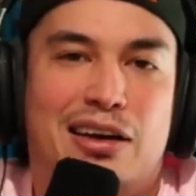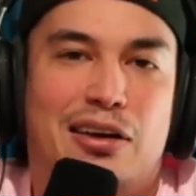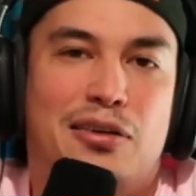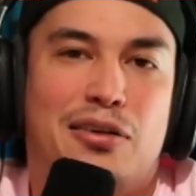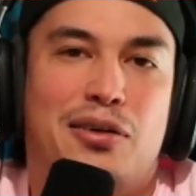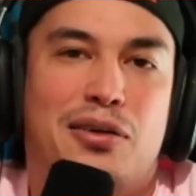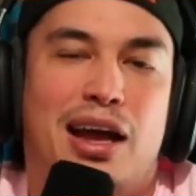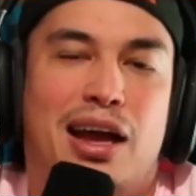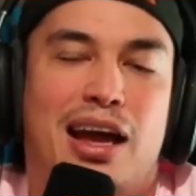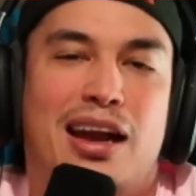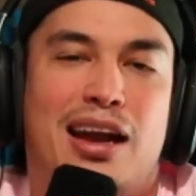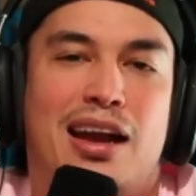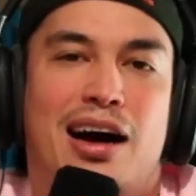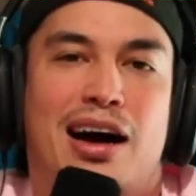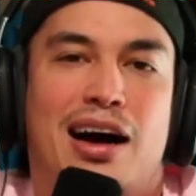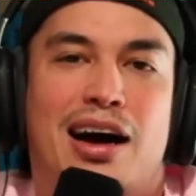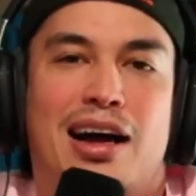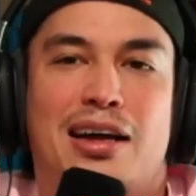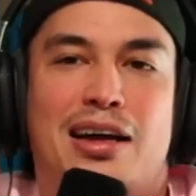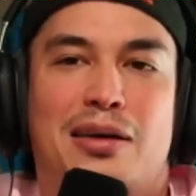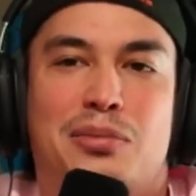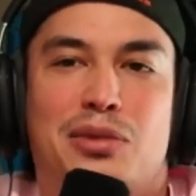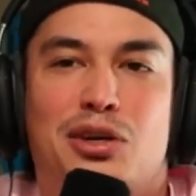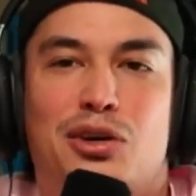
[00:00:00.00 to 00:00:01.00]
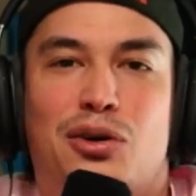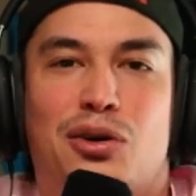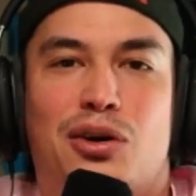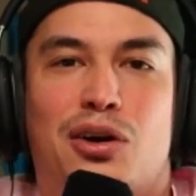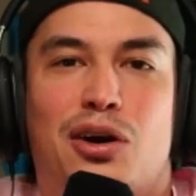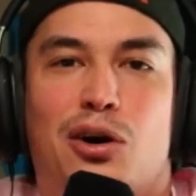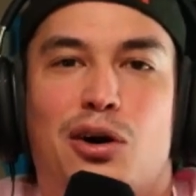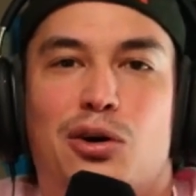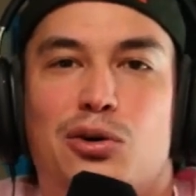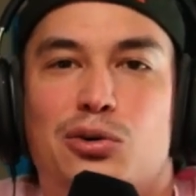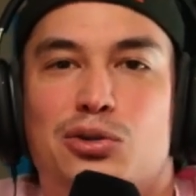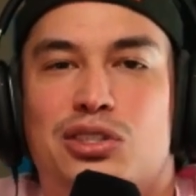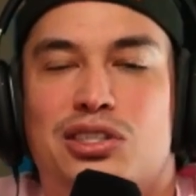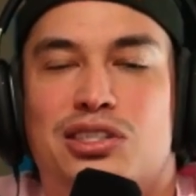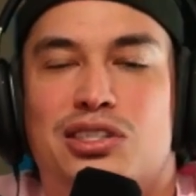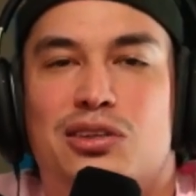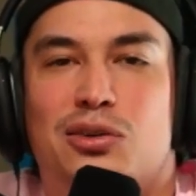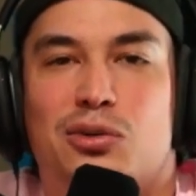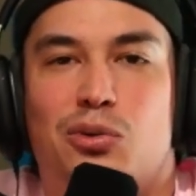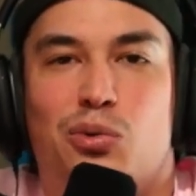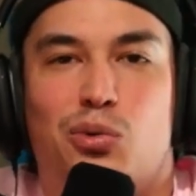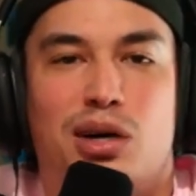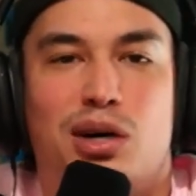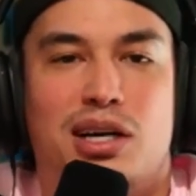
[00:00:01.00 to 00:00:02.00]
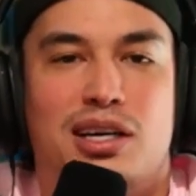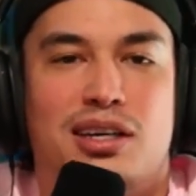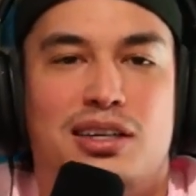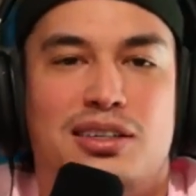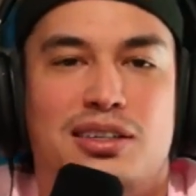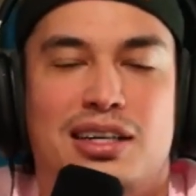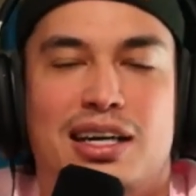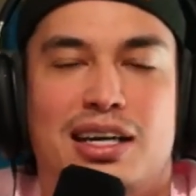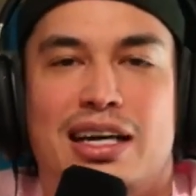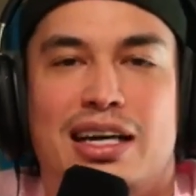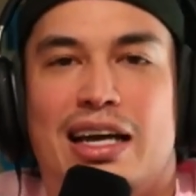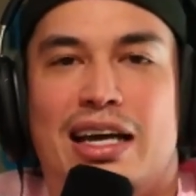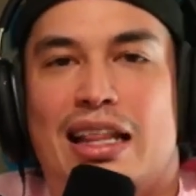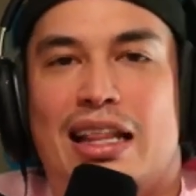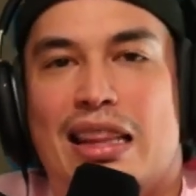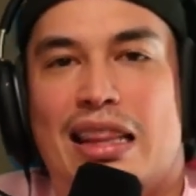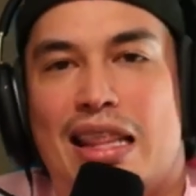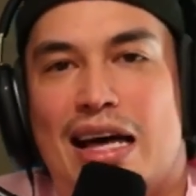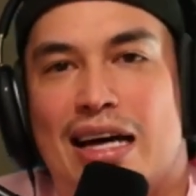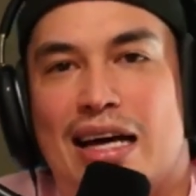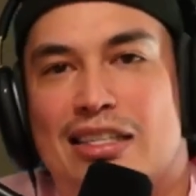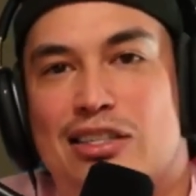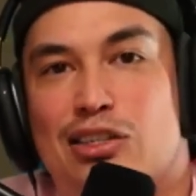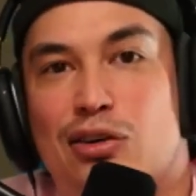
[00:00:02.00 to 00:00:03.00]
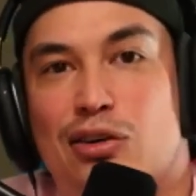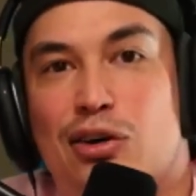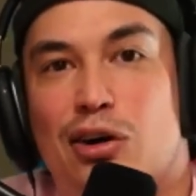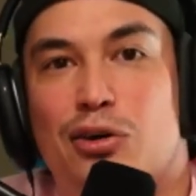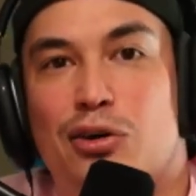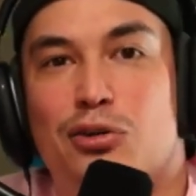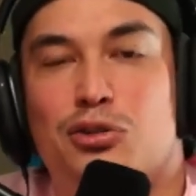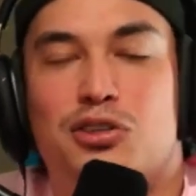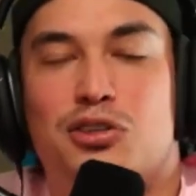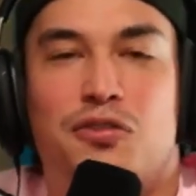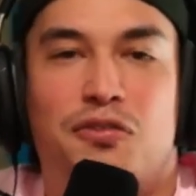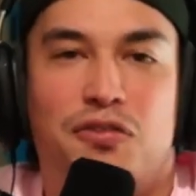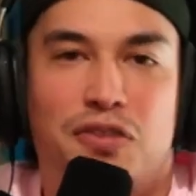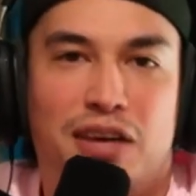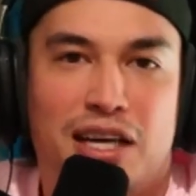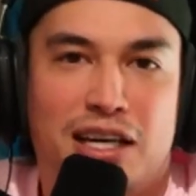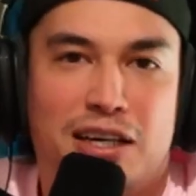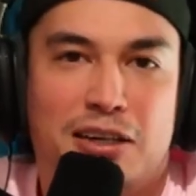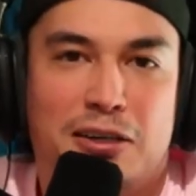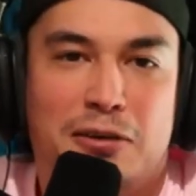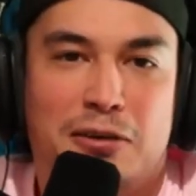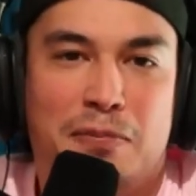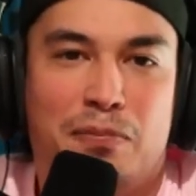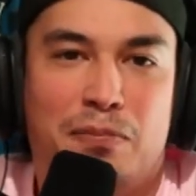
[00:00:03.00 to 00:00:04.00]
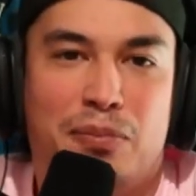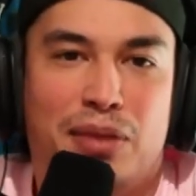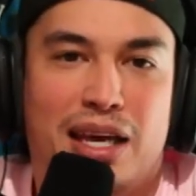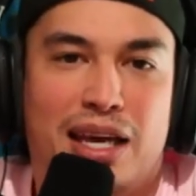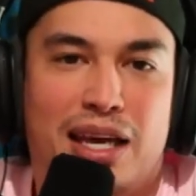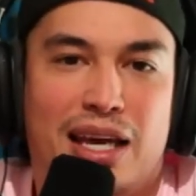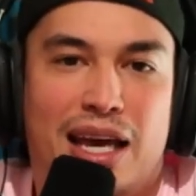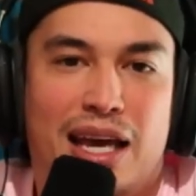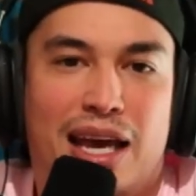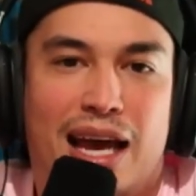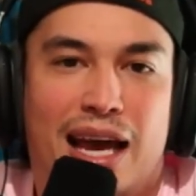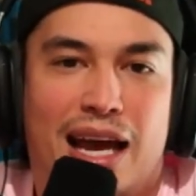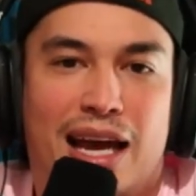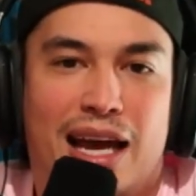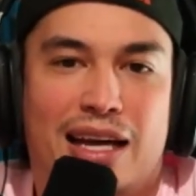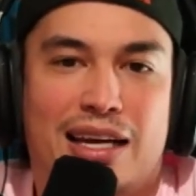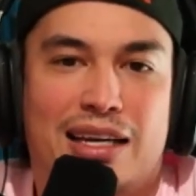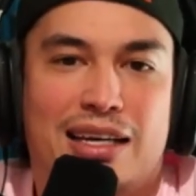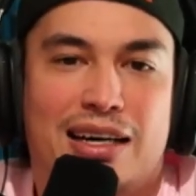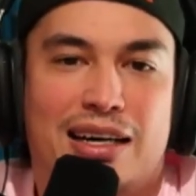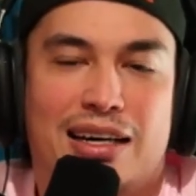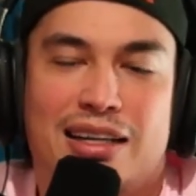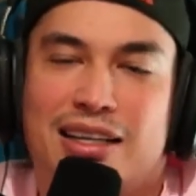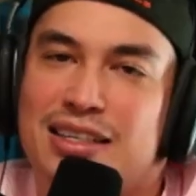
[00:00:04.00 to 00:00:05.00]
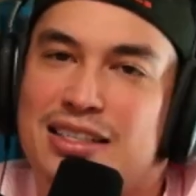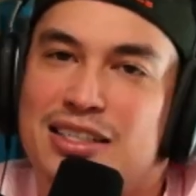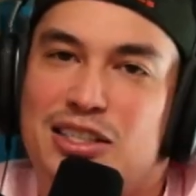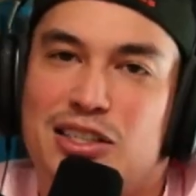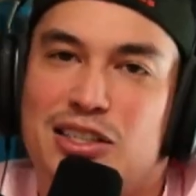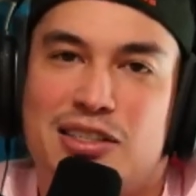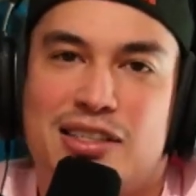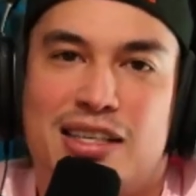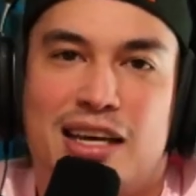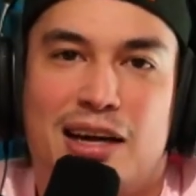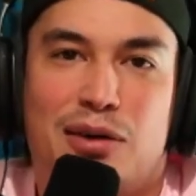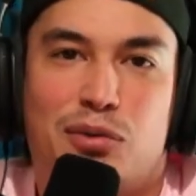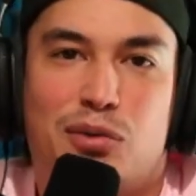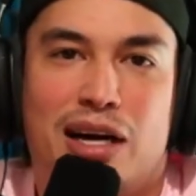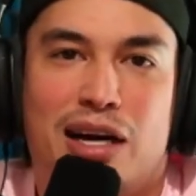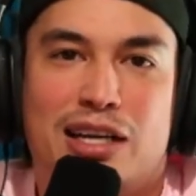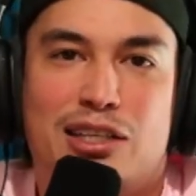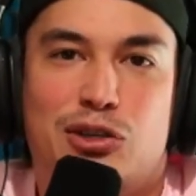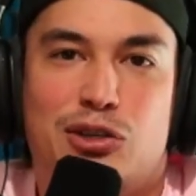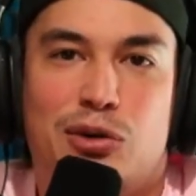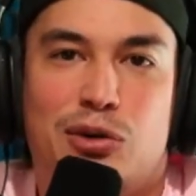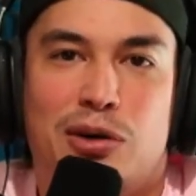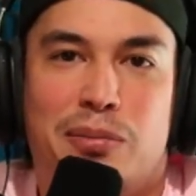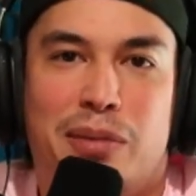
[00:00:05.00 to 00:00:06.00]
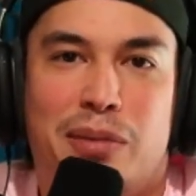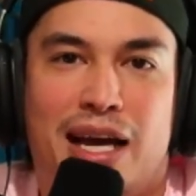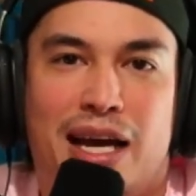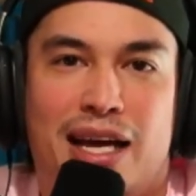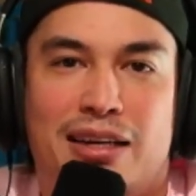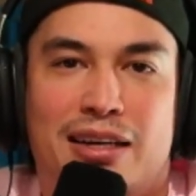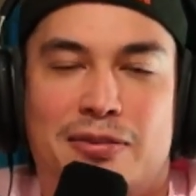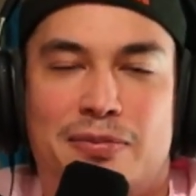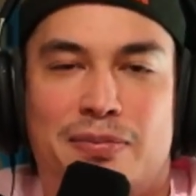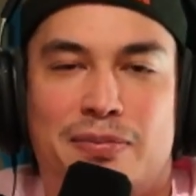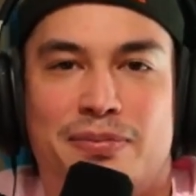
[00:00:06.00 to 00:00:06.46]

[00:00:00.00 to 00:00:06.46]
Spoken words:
and I am your host, Will. That's your host, Phil. And let's just get right to it, man.